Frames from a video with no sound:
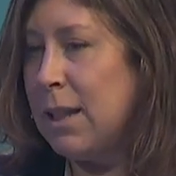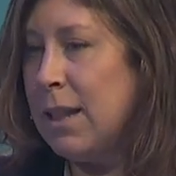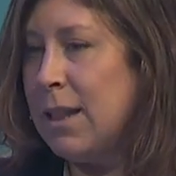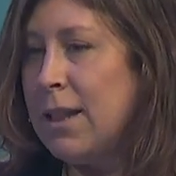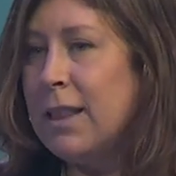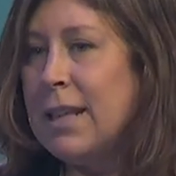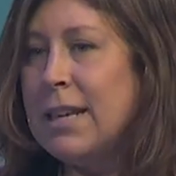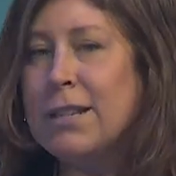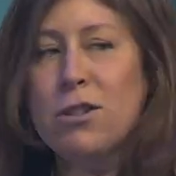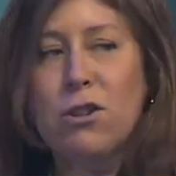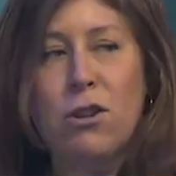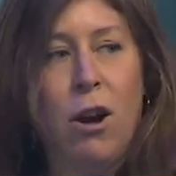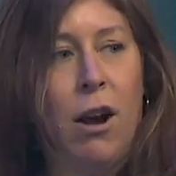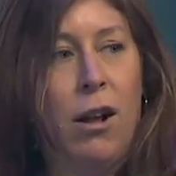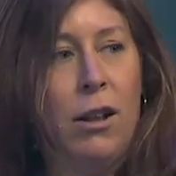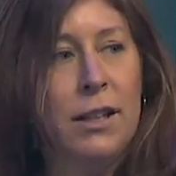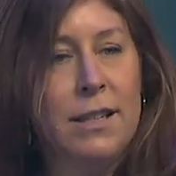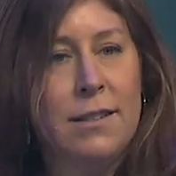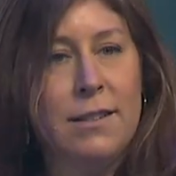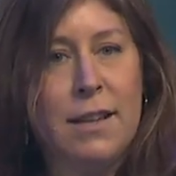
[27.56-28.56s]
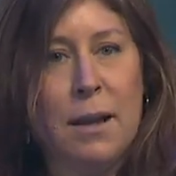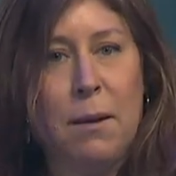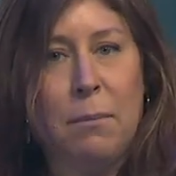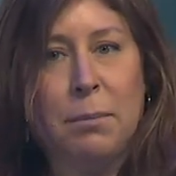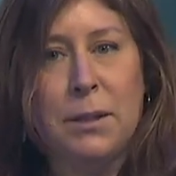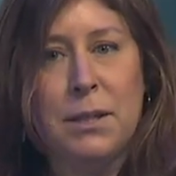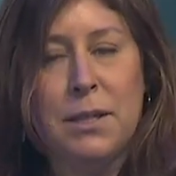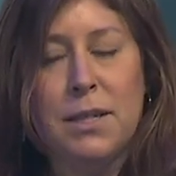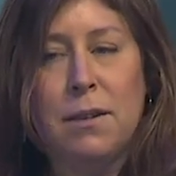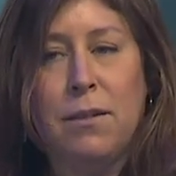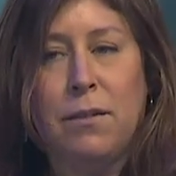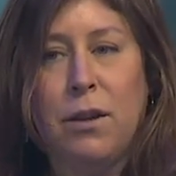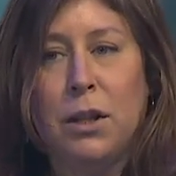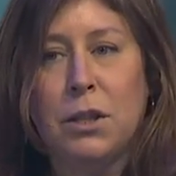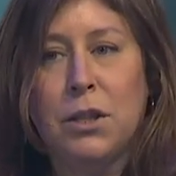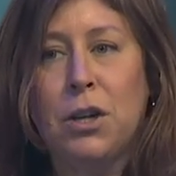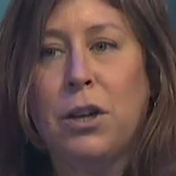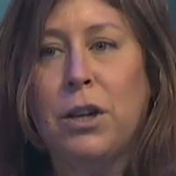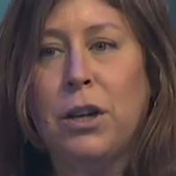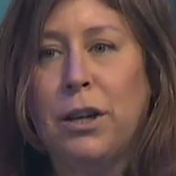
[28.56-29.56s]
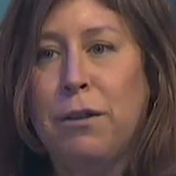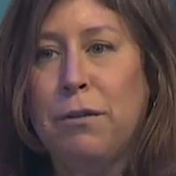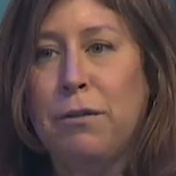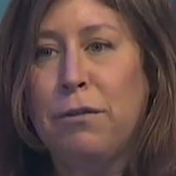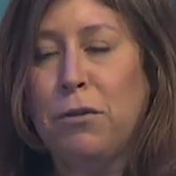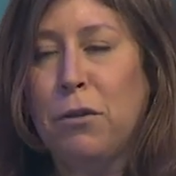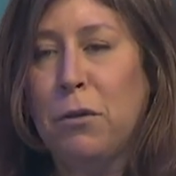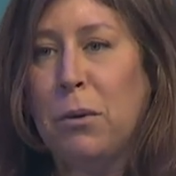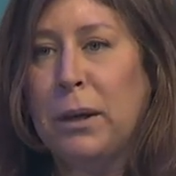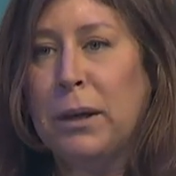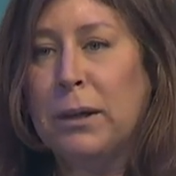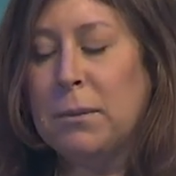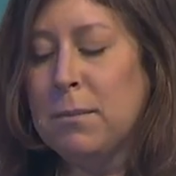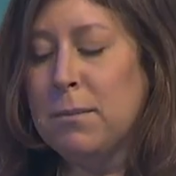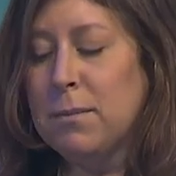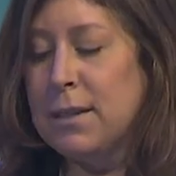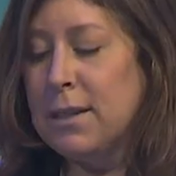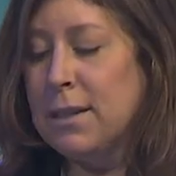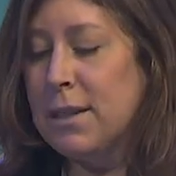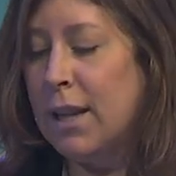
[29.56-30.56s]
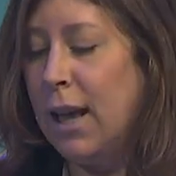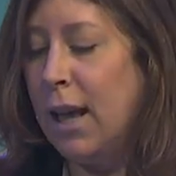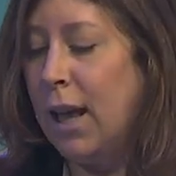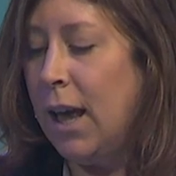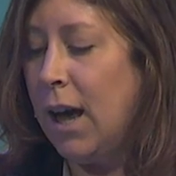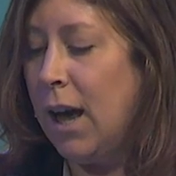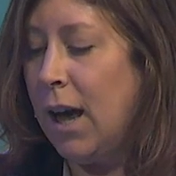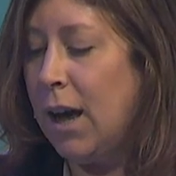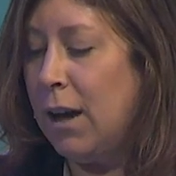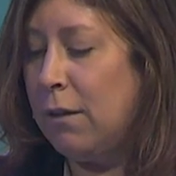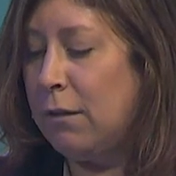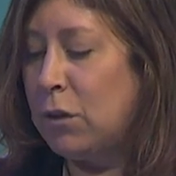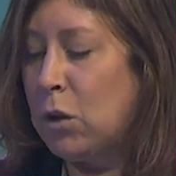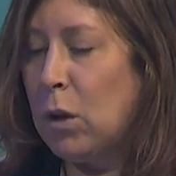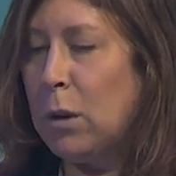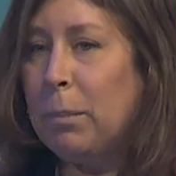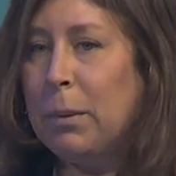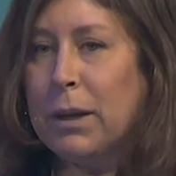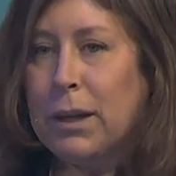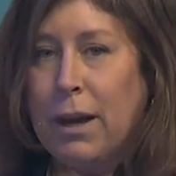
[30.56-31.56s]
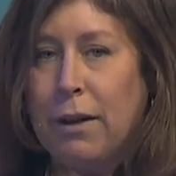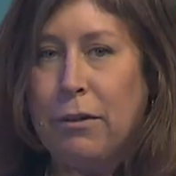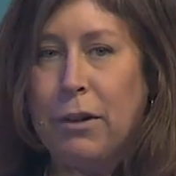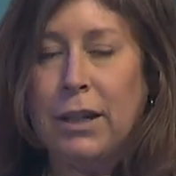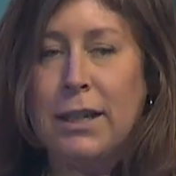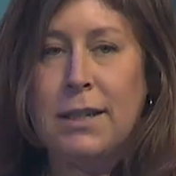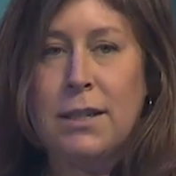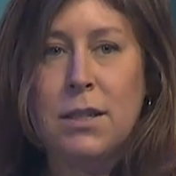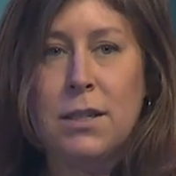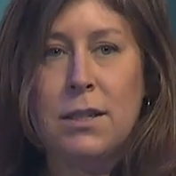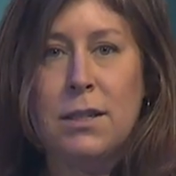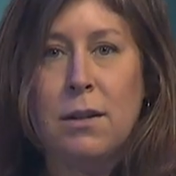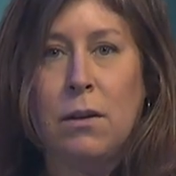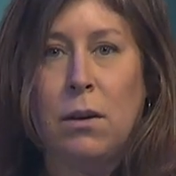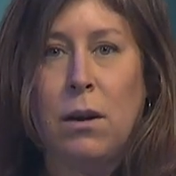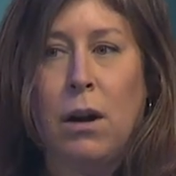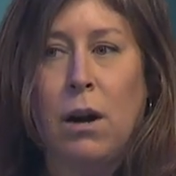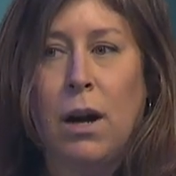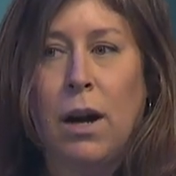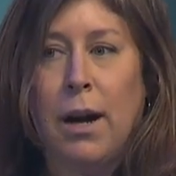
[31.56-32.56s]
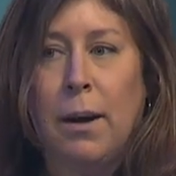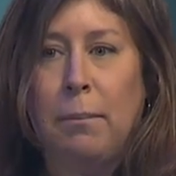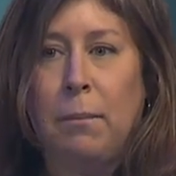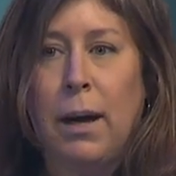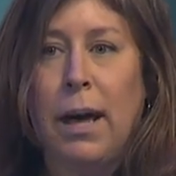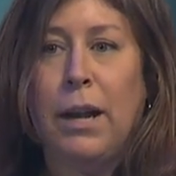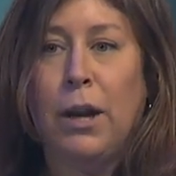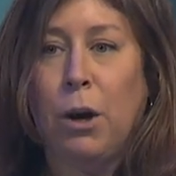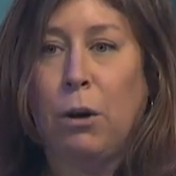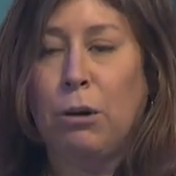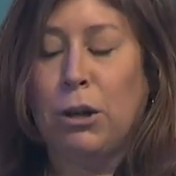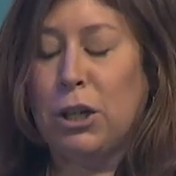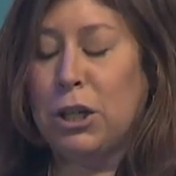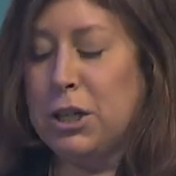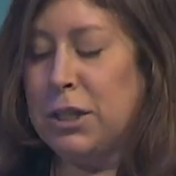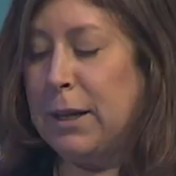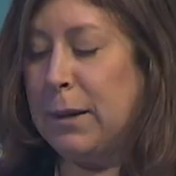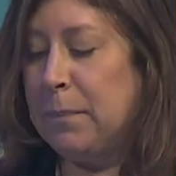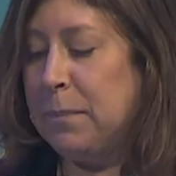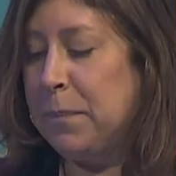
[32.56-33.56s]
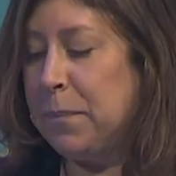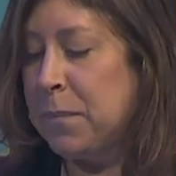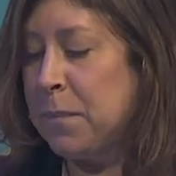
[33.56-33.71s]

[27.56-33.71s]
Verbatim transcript: These are all examples of alternative forms of corporate governance and ownership.